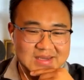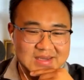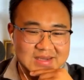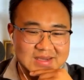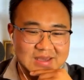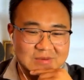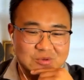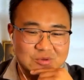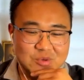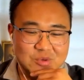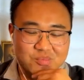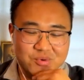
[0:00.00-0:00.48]

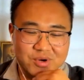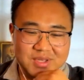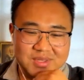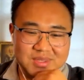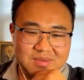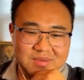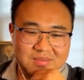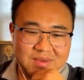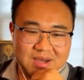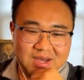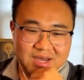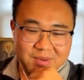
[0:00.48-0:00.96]
If you bring
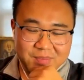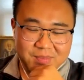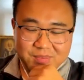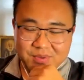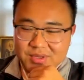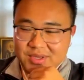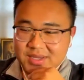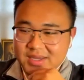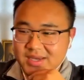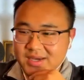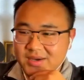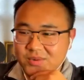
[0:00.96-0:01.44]
them up,
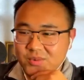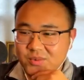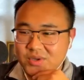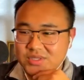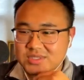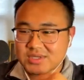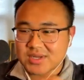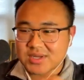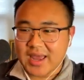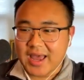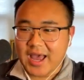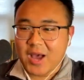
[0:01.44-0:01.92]
what's
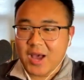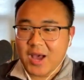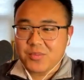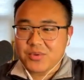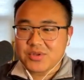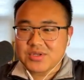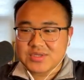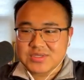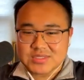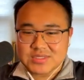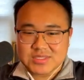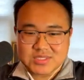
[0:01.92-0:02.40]
going to
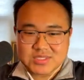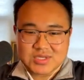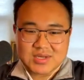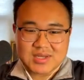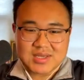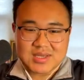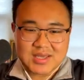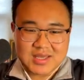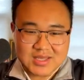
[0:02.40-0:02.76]
happen is it's going to